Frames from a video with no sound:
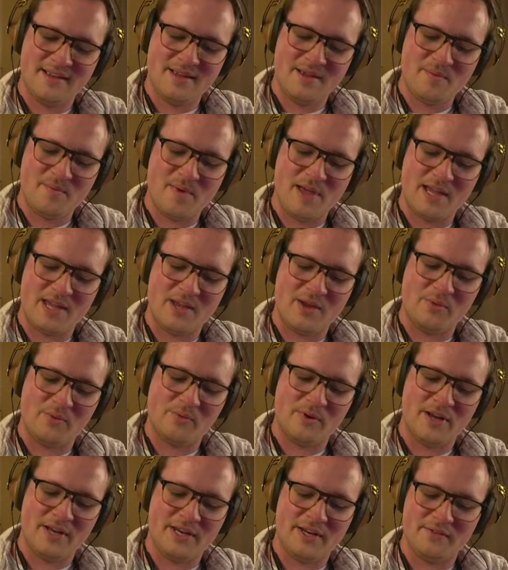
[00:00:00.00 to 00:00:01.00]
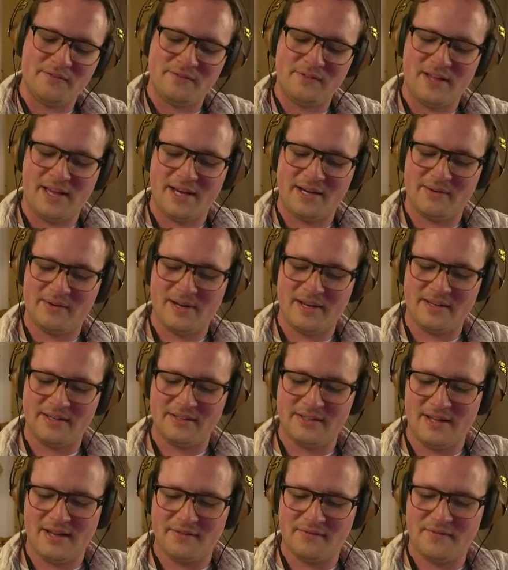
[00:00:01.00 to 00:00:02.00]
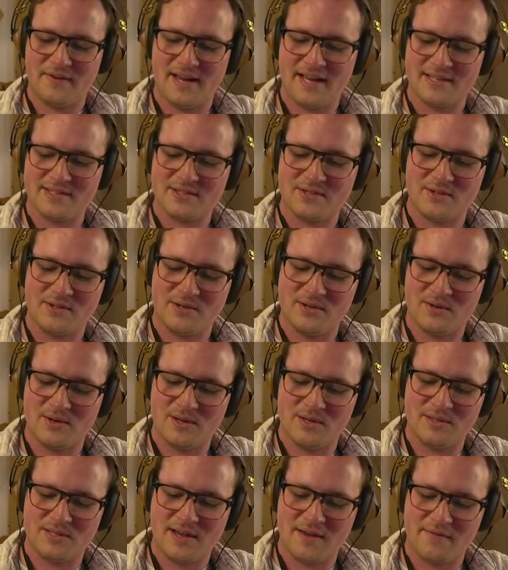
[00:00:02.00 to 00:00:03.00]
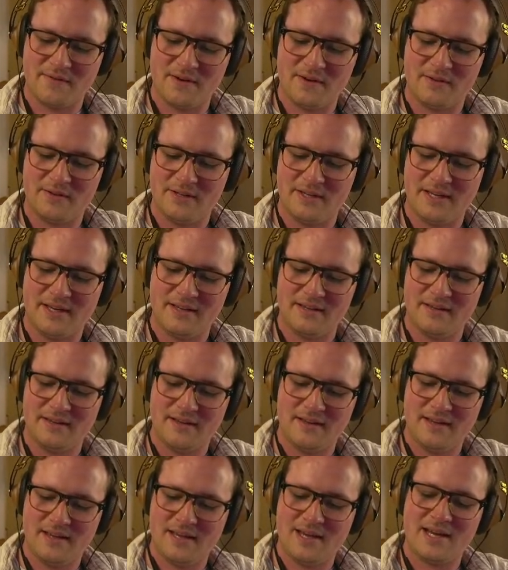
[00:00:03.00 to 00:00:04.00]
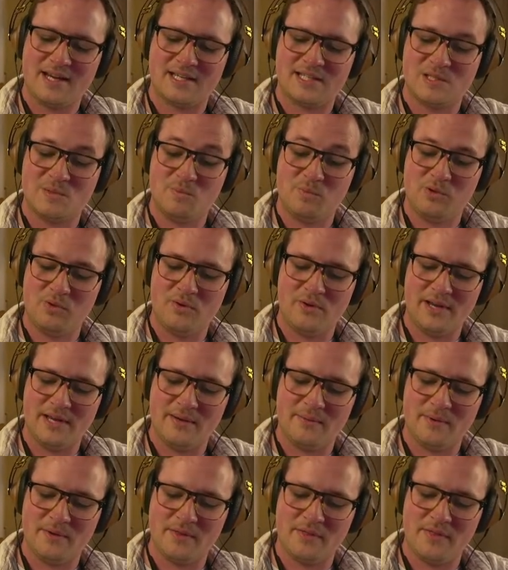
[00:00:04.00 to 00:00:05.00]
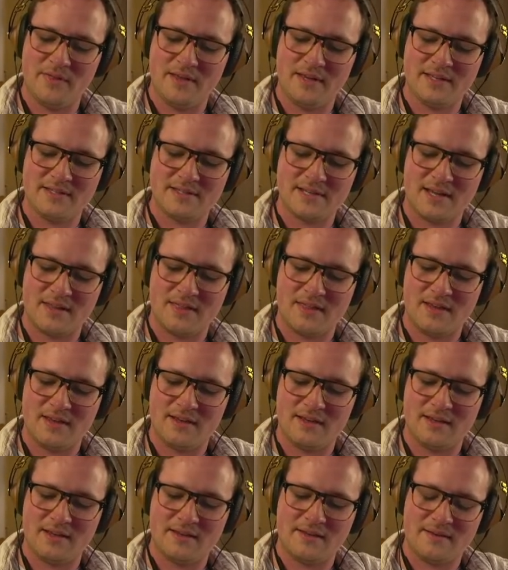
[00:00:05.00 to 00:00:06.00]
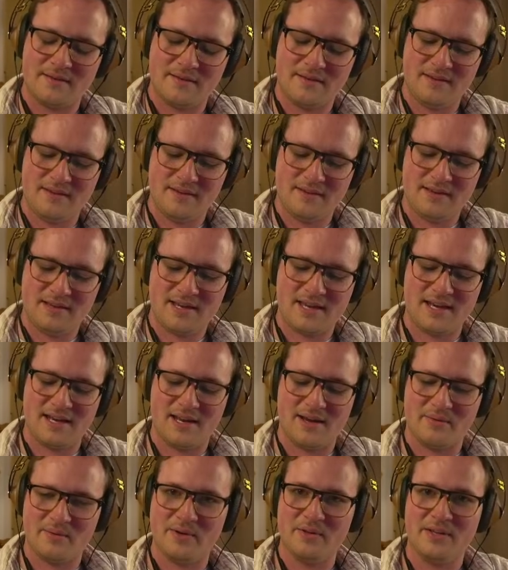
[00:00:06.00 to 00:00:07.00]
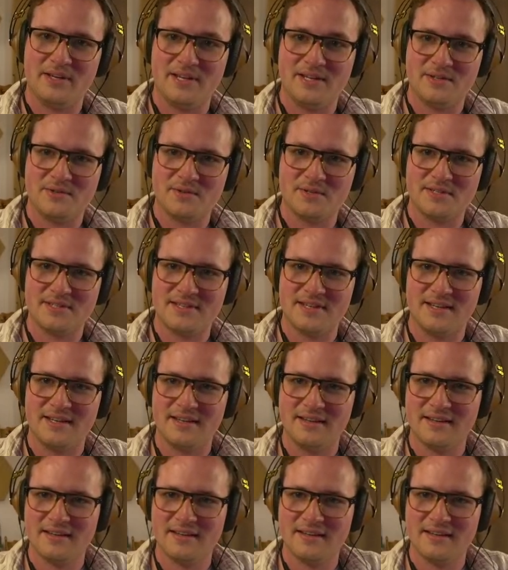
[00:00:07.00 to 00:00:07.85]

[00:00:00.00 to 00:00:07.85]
make you run and fly around a lot faster. You could definitely exploit with this, I think. Can get really interesting.